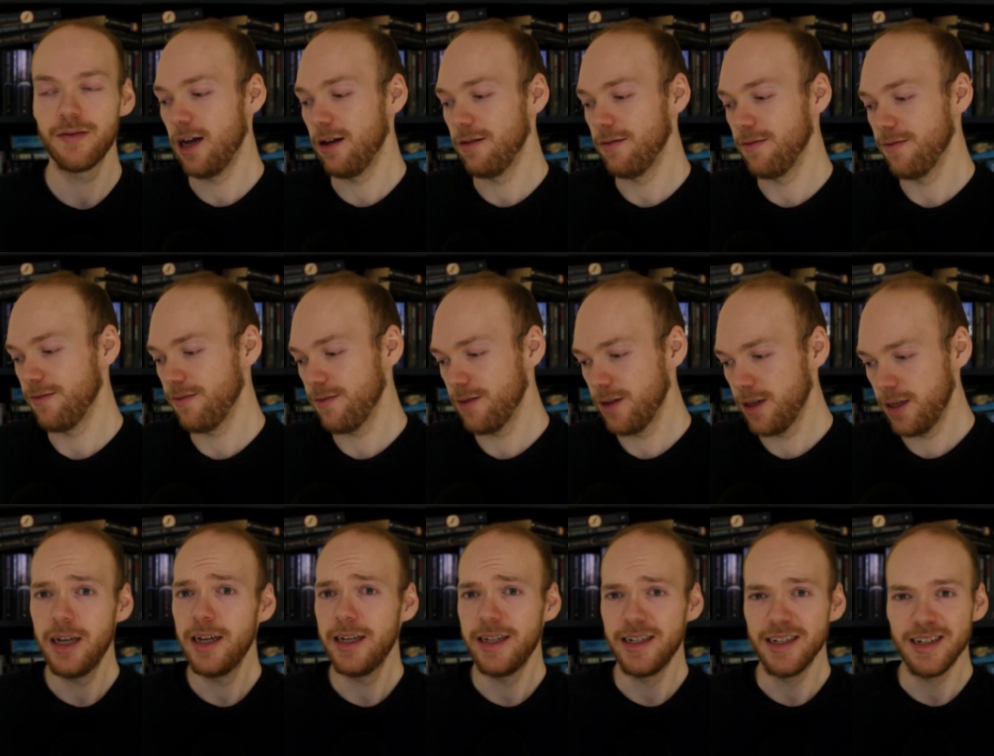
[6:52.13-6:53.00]
I've
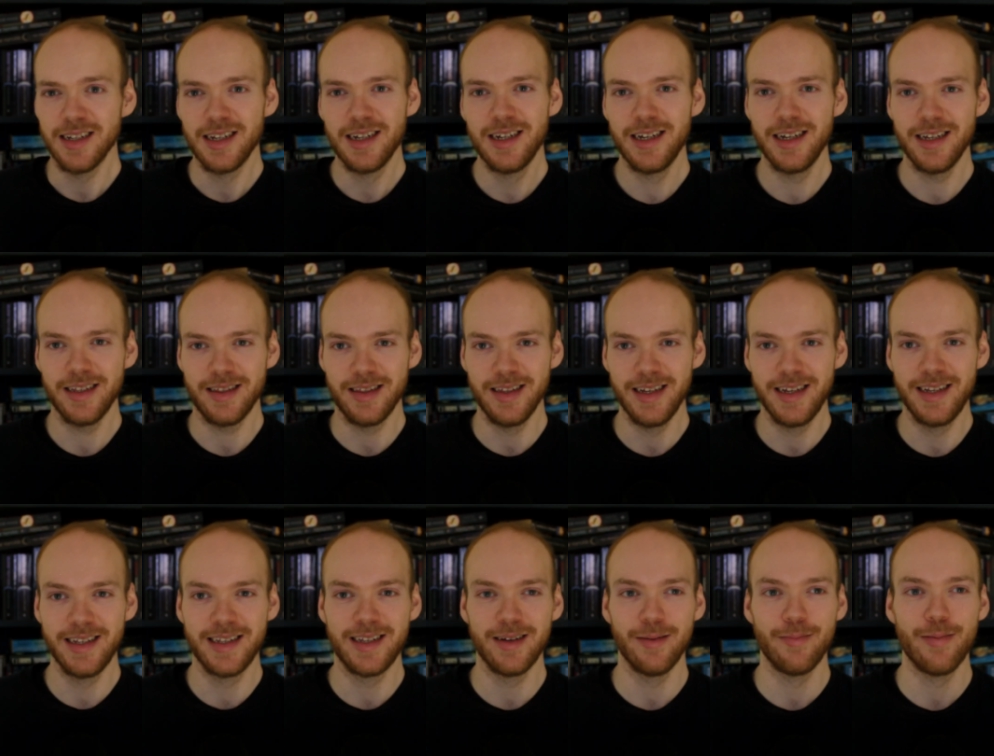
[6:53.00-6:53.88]
learnt
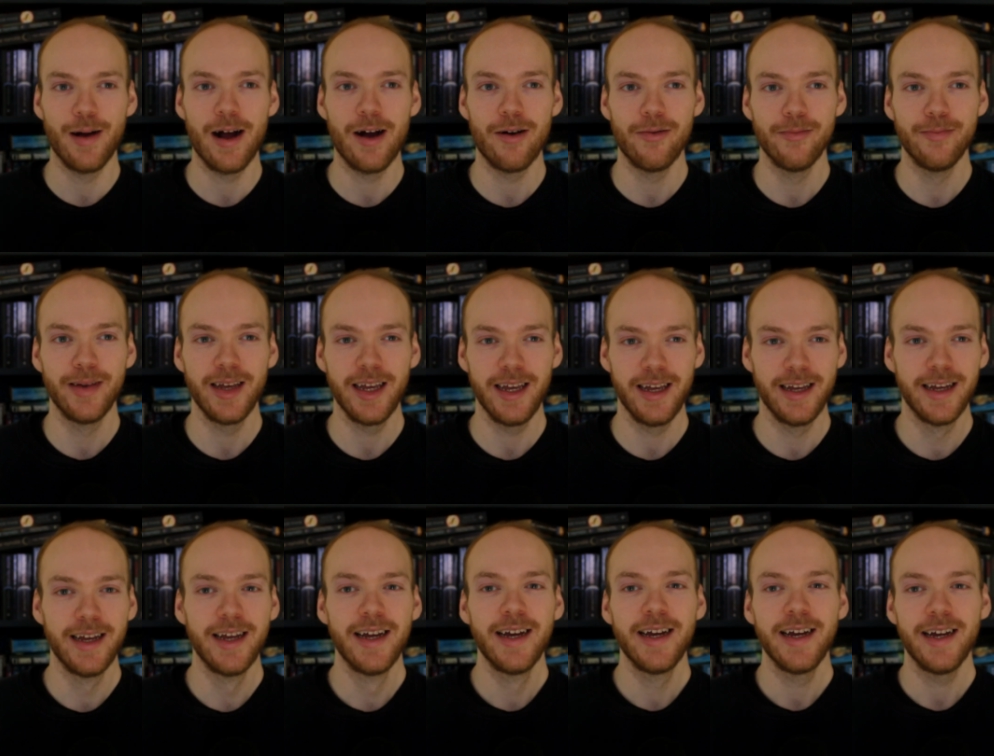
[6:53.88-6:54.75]
things about
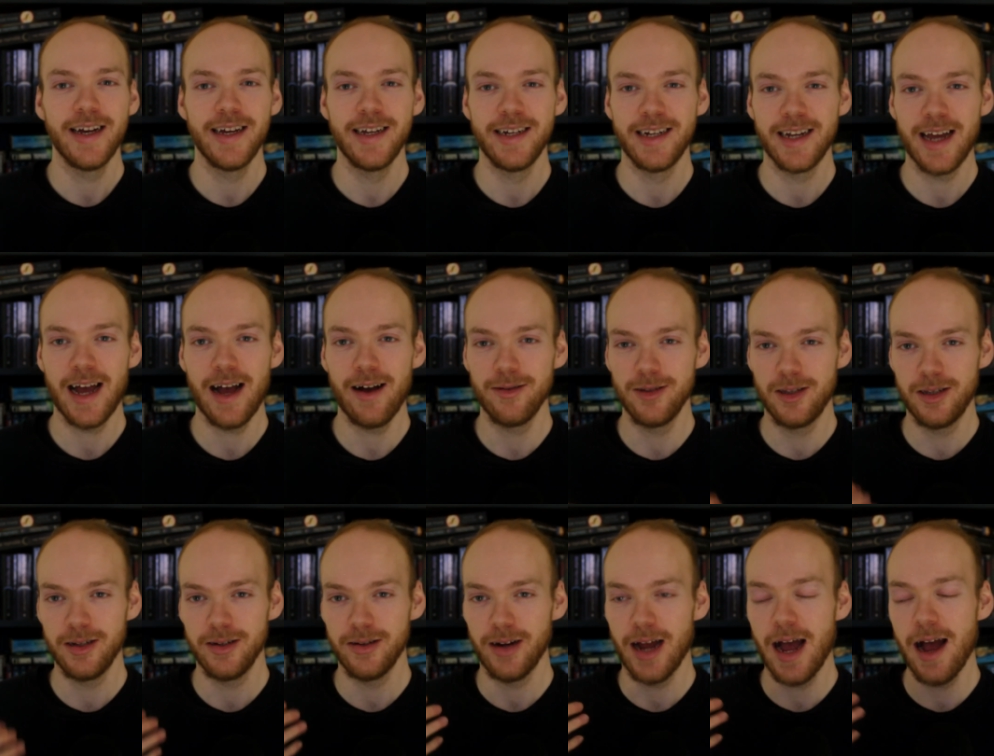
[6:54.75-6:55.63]
me and how
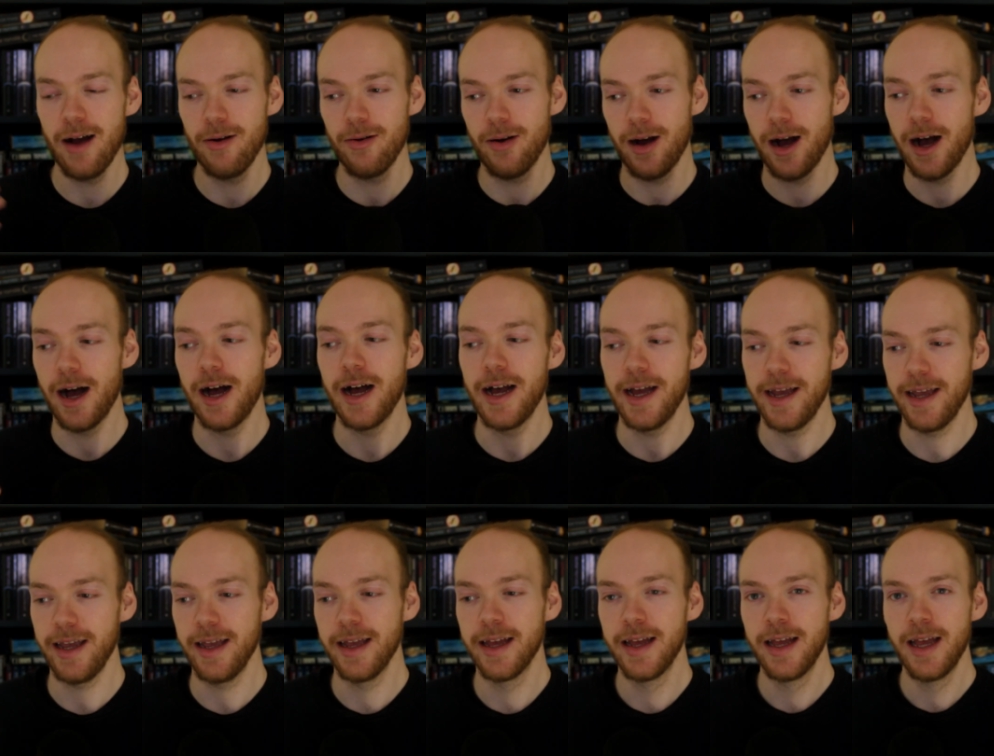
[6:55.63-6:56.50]

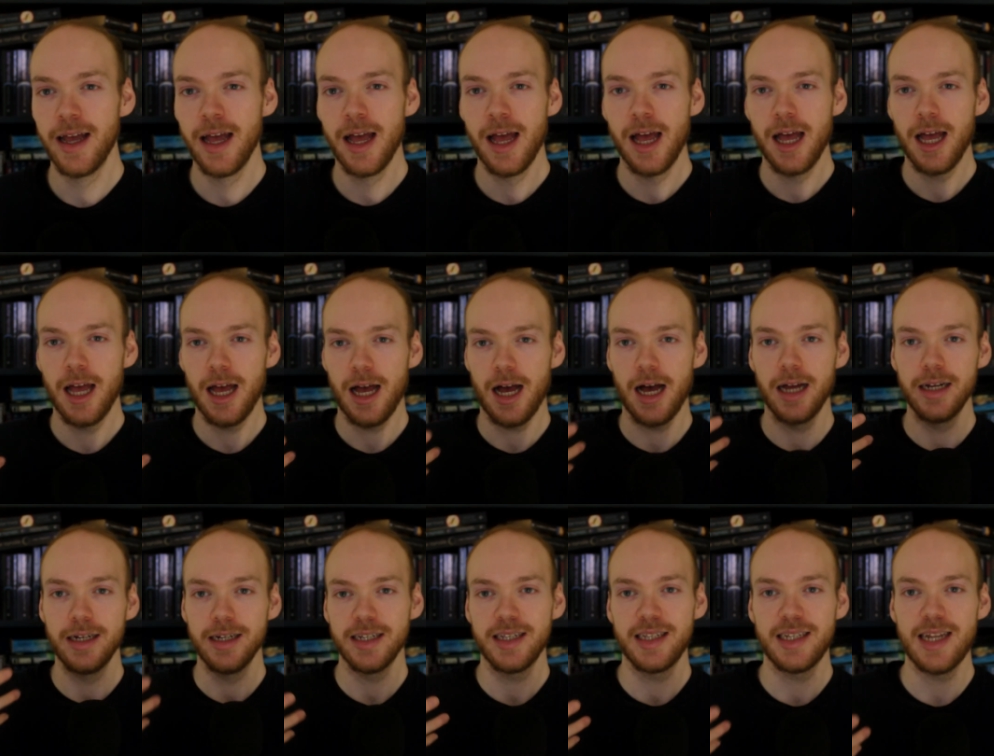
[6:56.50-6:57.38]
I
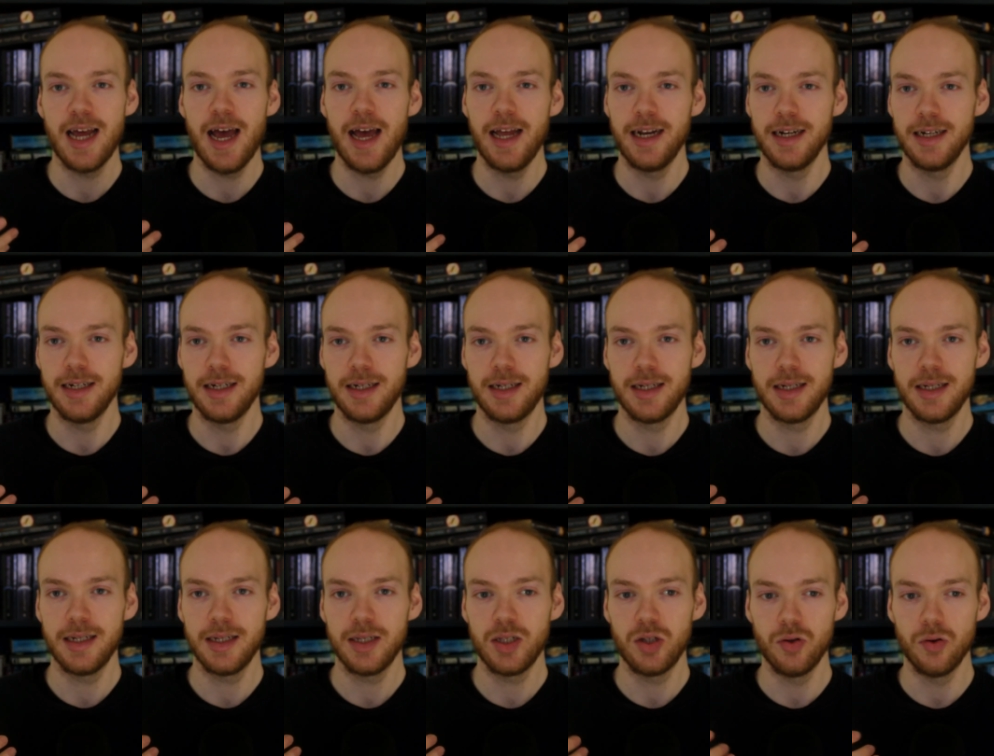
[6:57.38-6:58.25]
understand
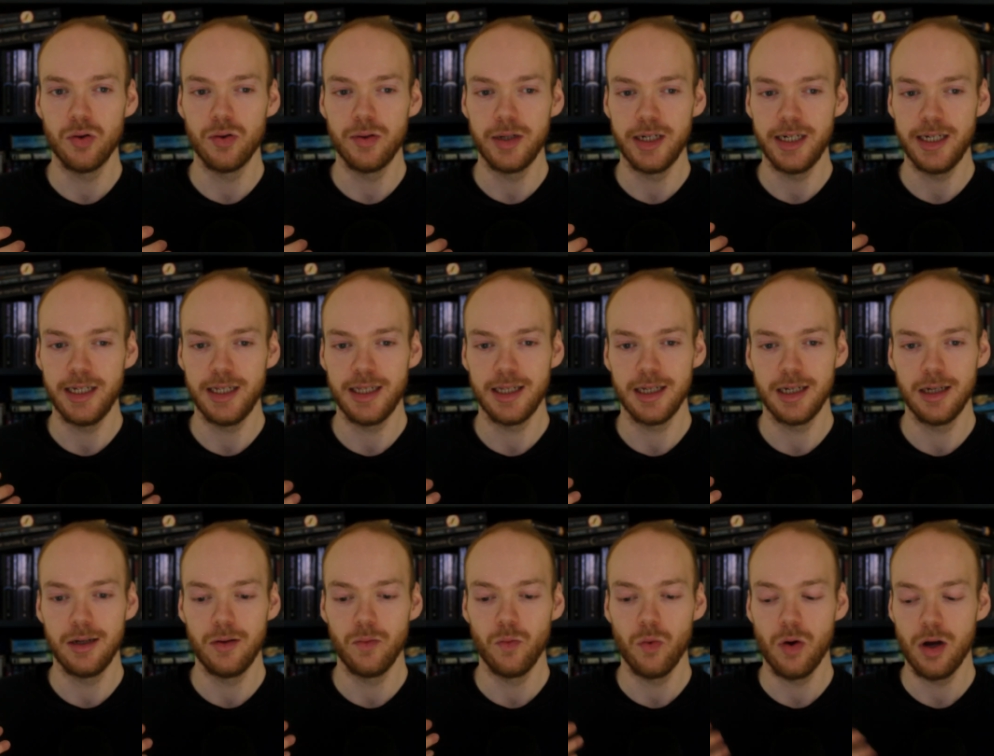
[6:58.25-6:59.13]
stories
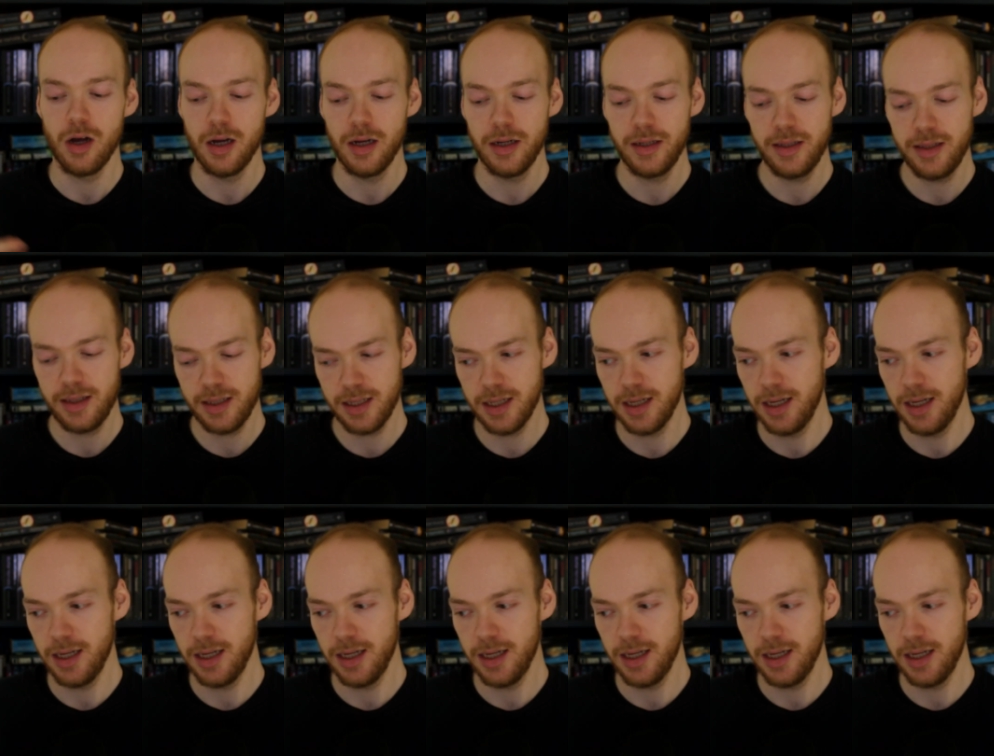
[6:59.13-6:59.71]
and words,